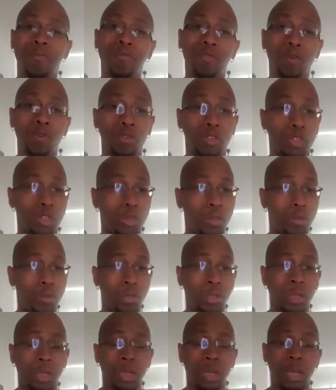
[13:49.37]
fruit
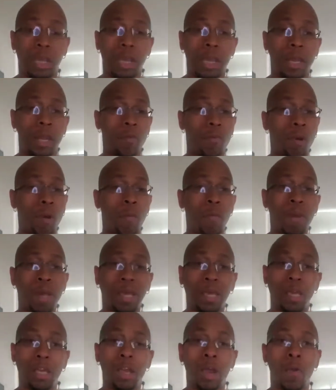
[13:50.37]
juice, and it won't
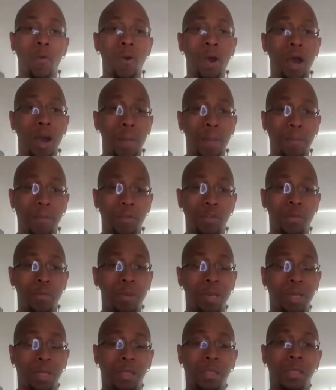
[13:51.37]
make it go up
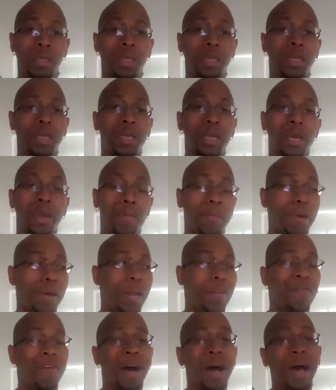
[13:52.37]
tremendously.
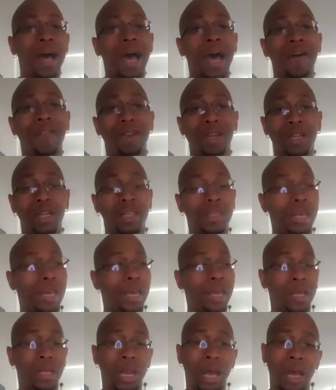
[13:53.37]
But if I have
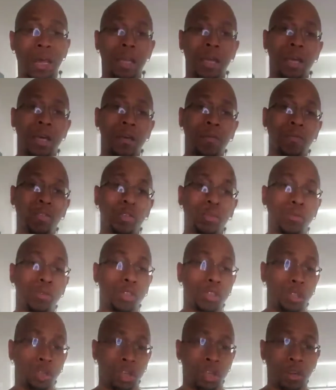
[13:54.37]
anything like some
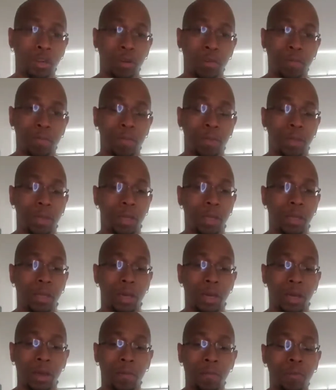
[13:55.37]
sugar and
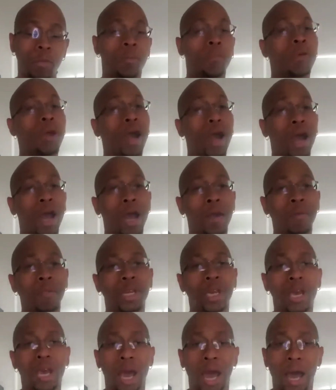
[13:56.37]
some
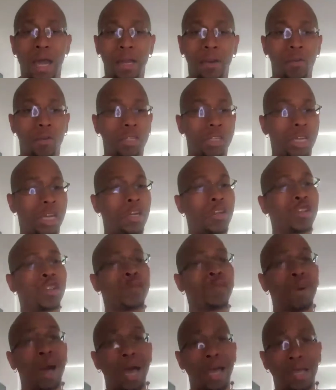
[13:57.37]
carbs, I notice that it'll
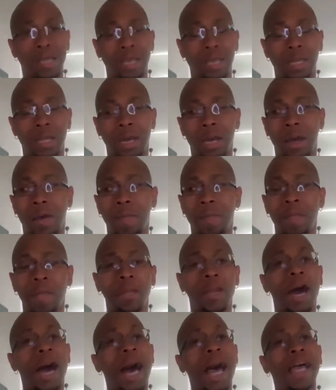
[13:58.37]
spike. And
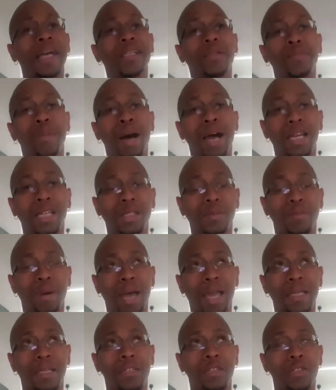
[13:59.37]
the highest mine
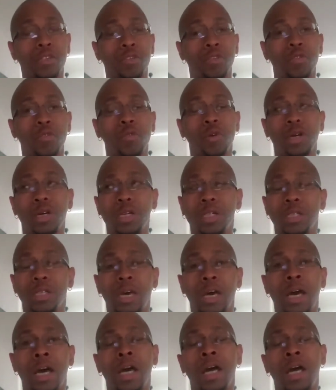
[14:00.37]
spiked to was